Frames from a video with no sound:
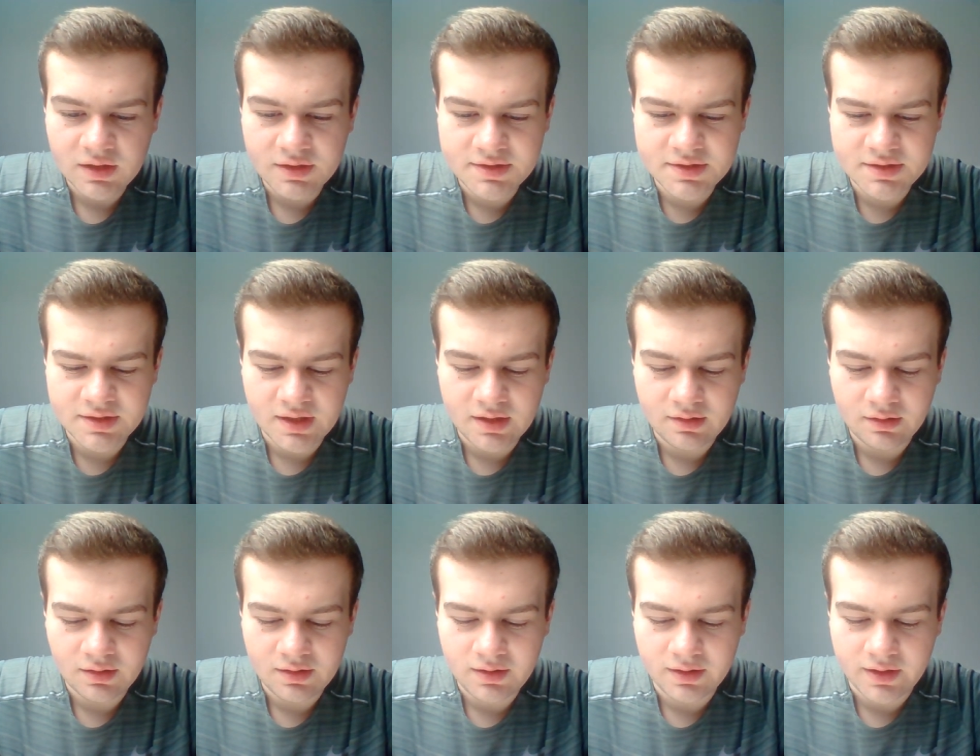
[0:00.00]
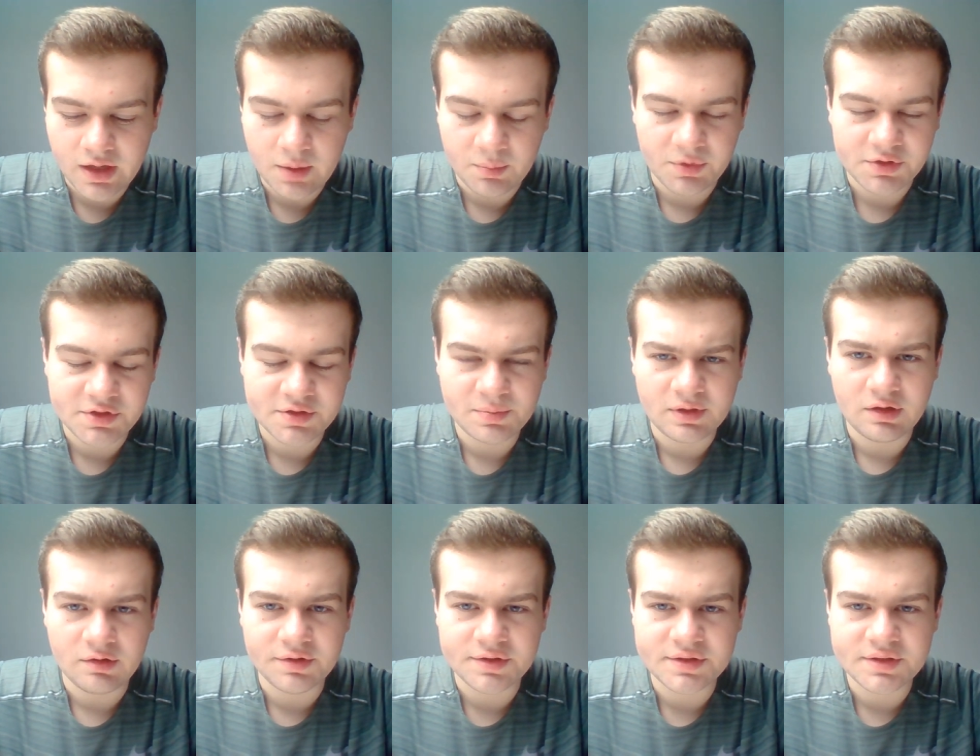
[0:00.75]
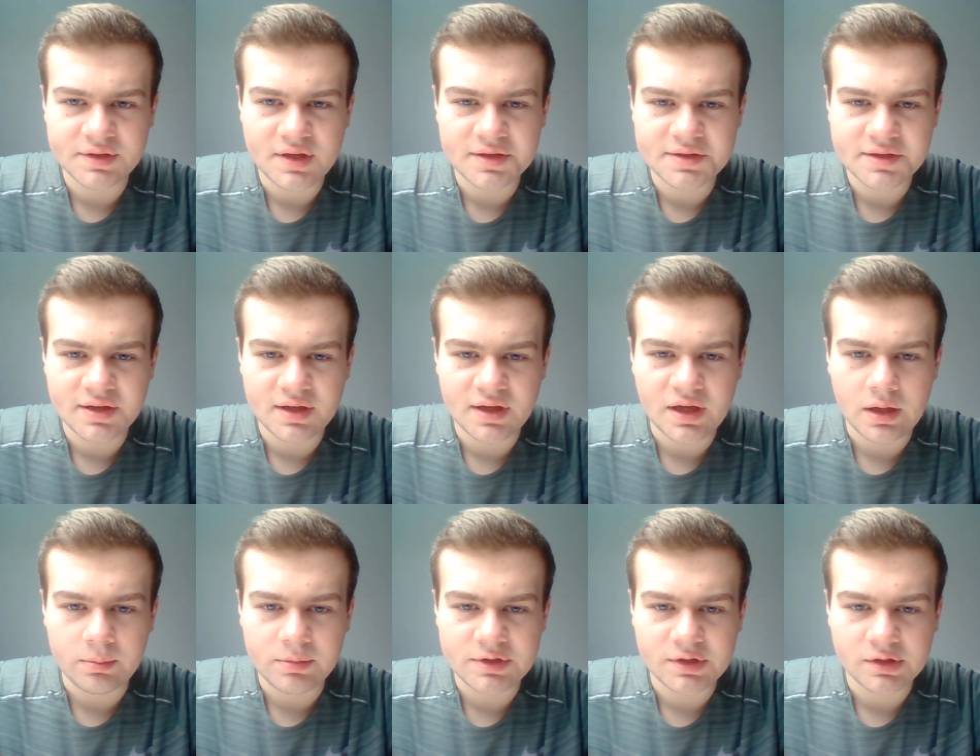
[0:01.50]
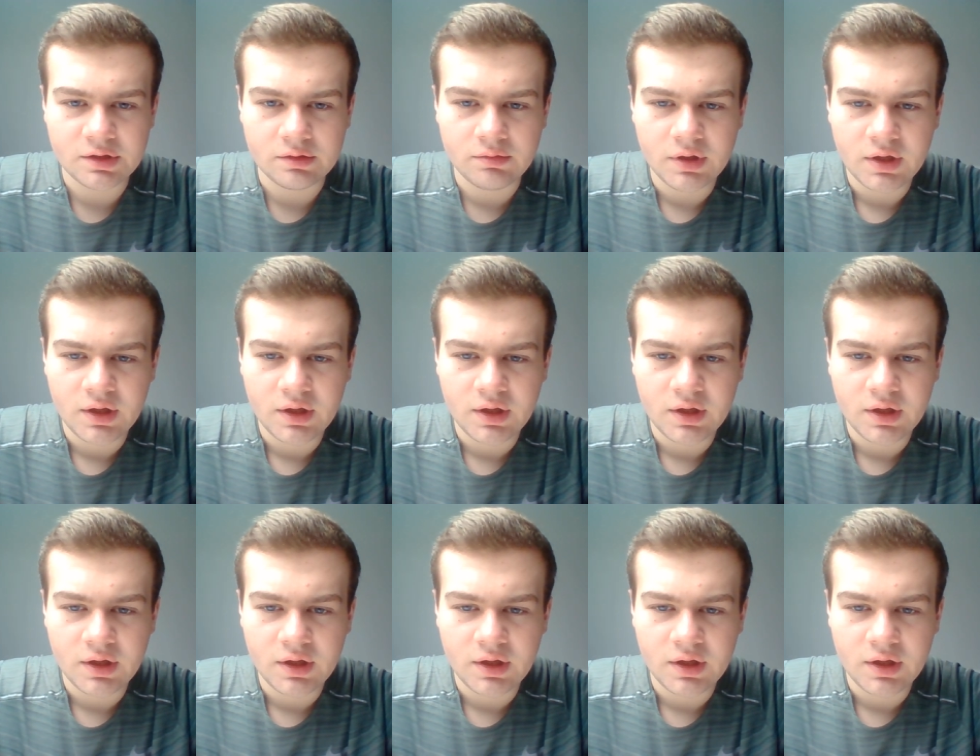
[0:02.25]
stake your claim, I suppose, in these games.